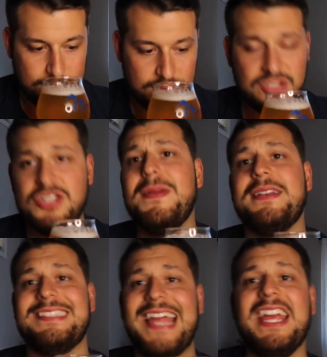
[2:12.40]
She
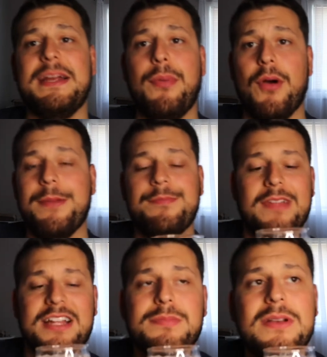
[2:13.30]
smells dank, boy.
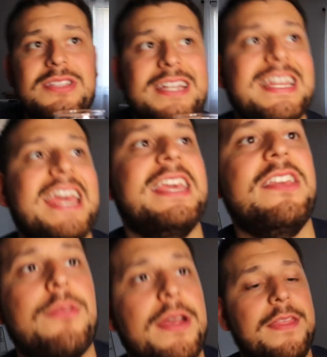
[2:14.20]
That smells like
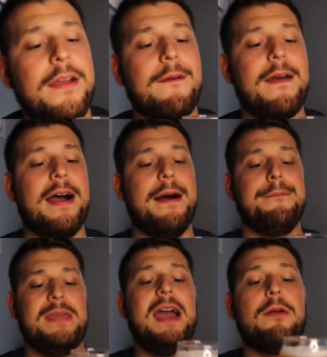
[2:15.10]
dankies right there.
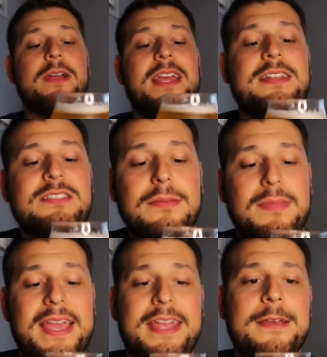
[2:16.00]
Um, yeah, we're getting
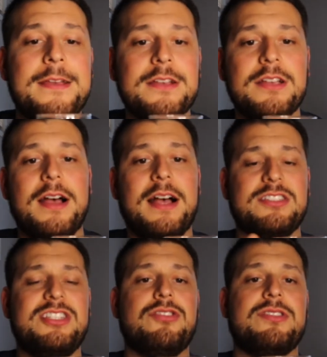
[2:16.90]
some like uh,
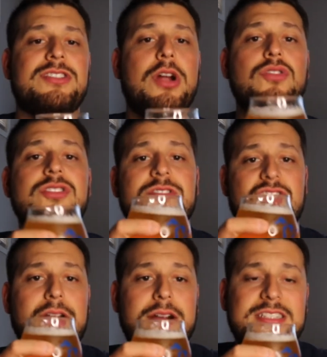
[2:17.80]
citrus notes,
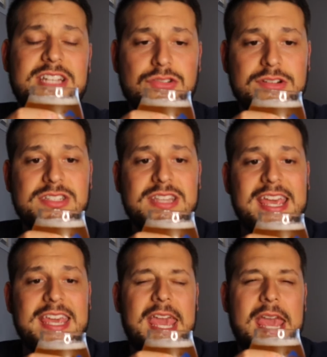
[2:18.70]
generic citrus,
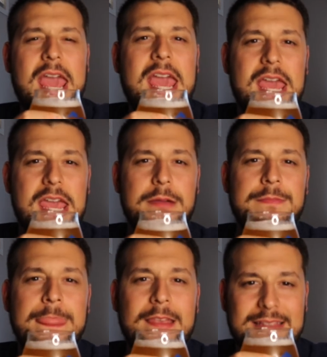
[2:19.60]

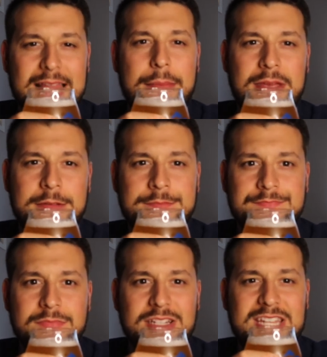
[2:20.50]
aka
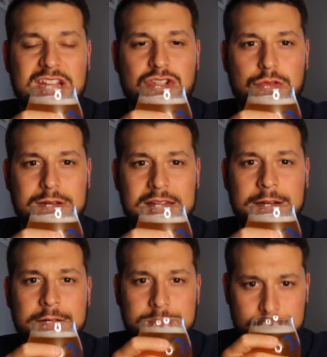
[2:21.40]
lemon, tangerine,